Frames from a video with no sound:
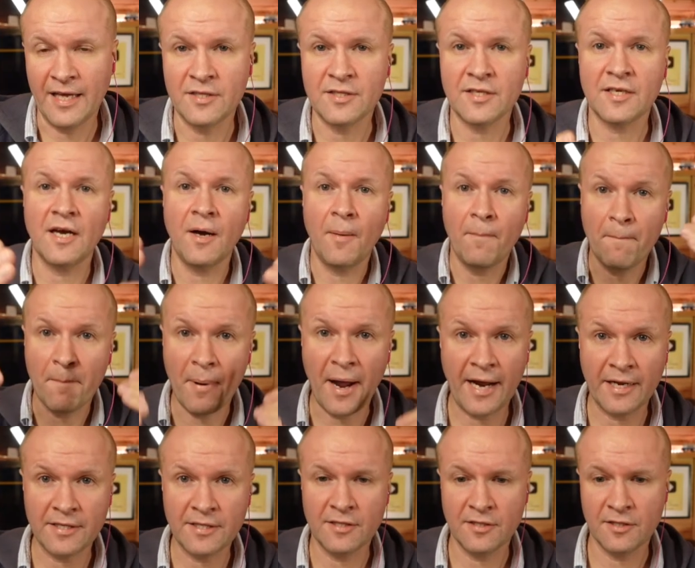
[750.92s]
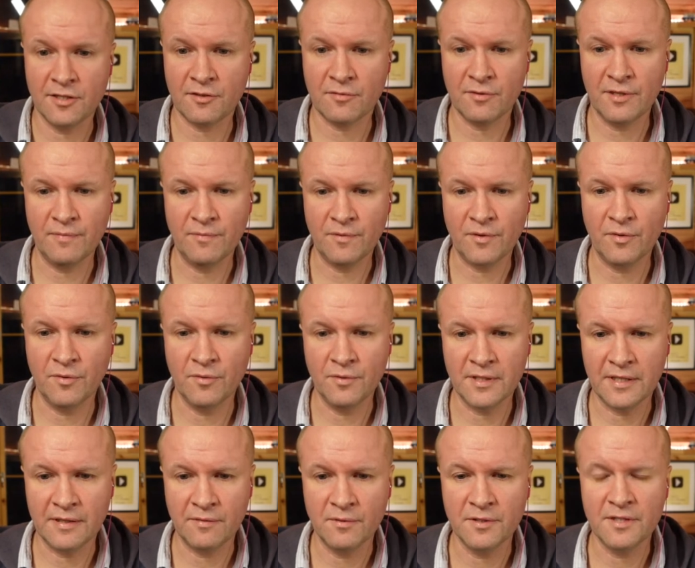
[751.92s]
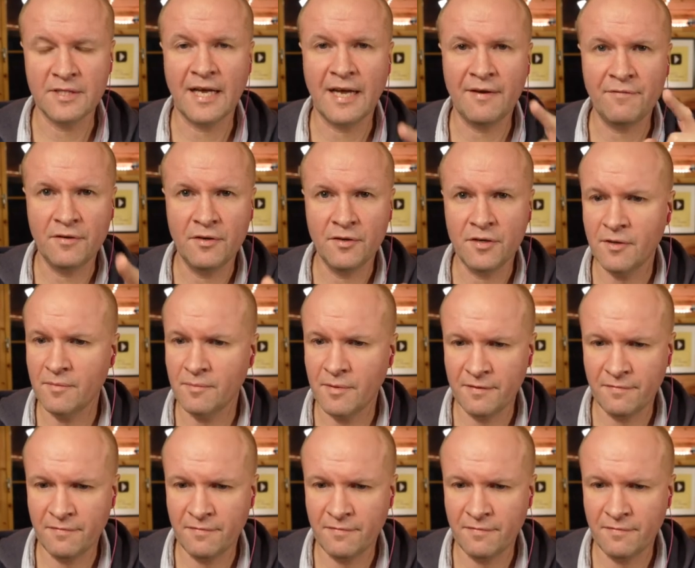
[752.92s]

to come back to the screen recording was, have a look at my